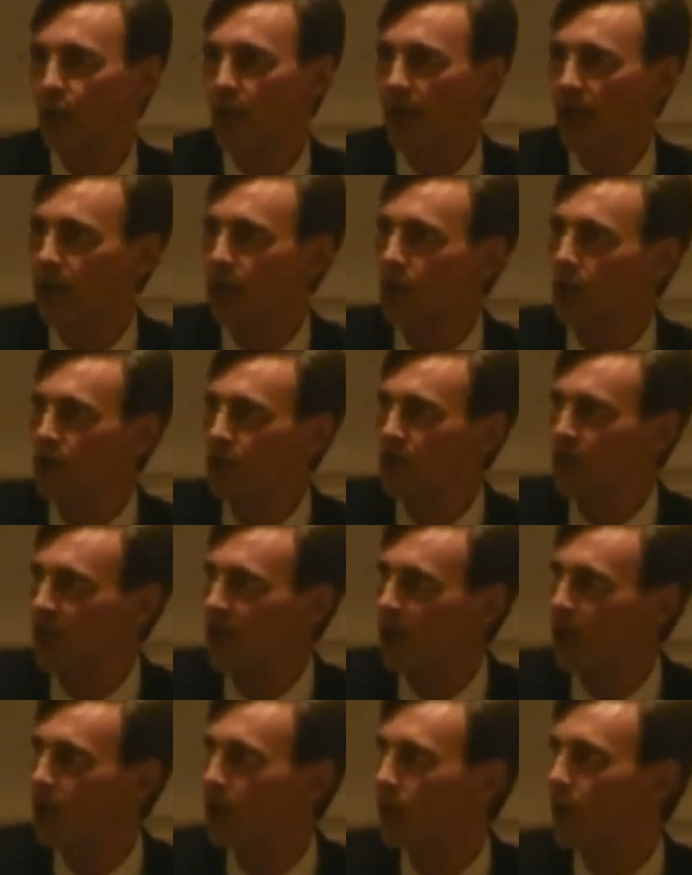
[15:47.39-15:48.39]
She has no
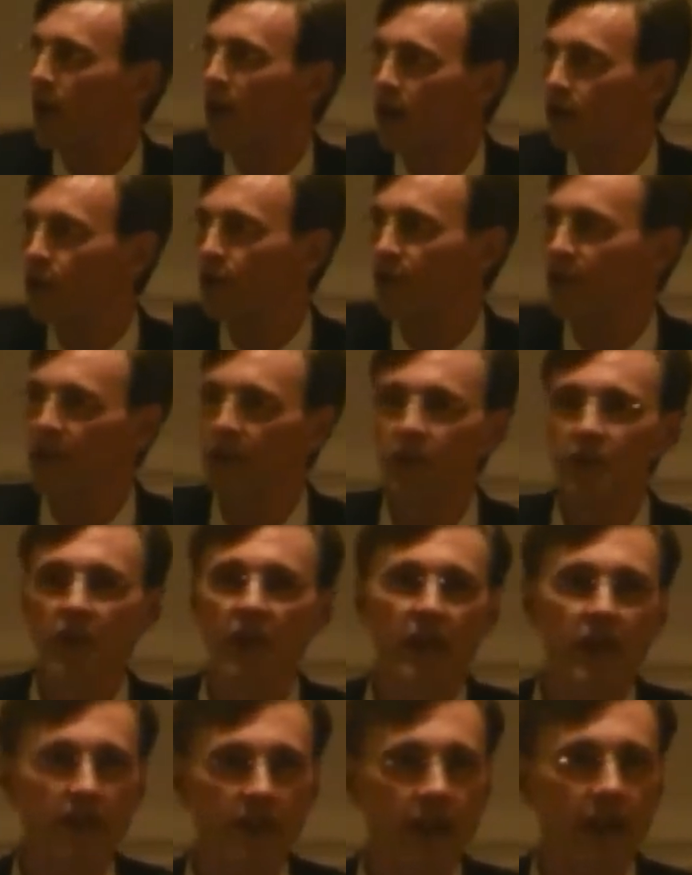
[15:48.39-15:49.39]
say over other things
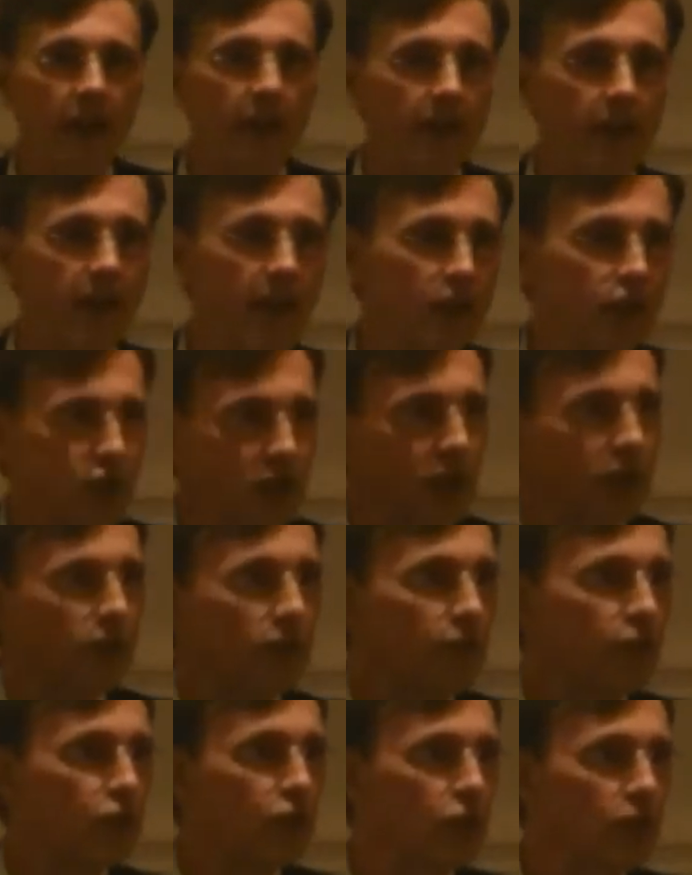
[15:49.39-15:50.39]
like that, and she
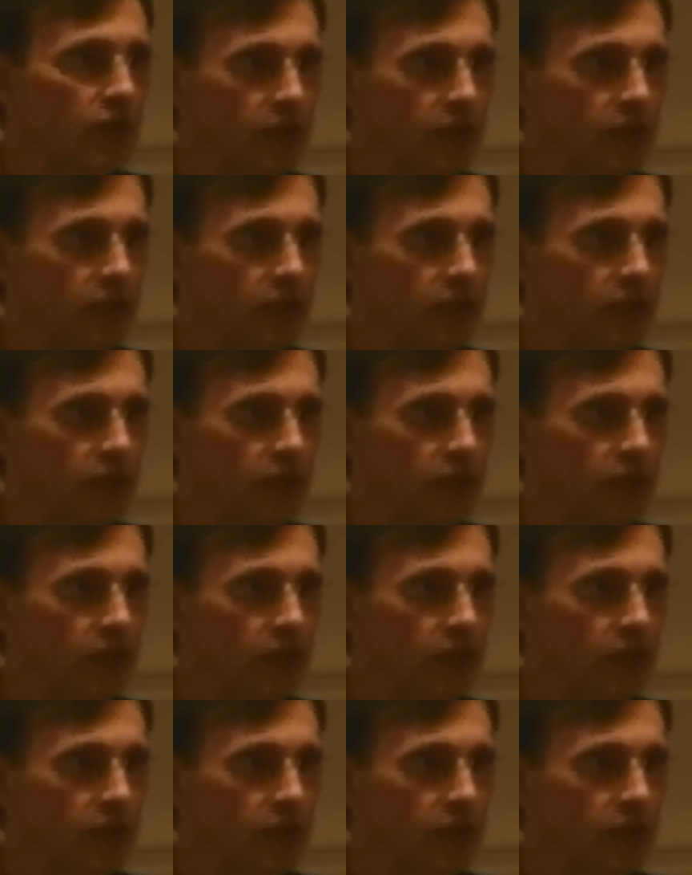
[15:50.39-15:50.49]
gets first